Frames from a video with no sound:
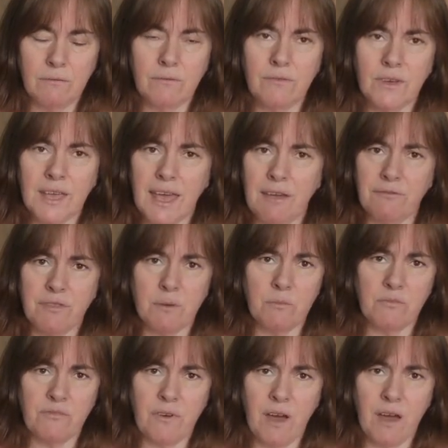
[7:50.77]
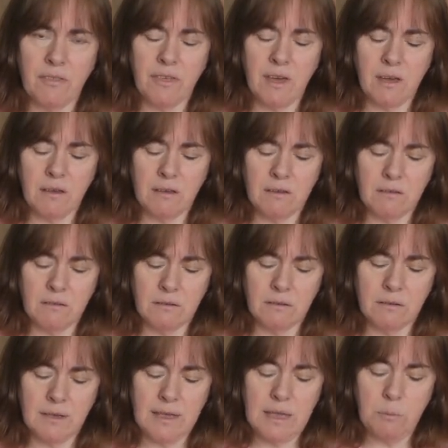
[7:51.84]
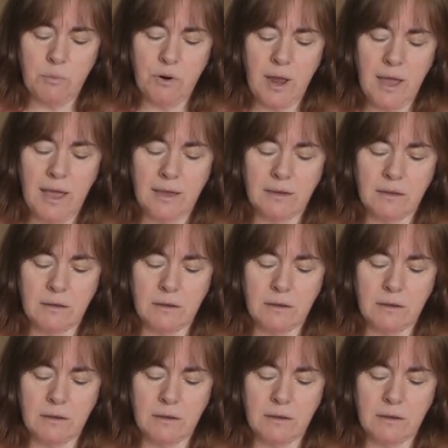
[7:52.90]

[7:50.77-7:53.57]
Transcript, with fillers: Forgive them, Father, he prayed.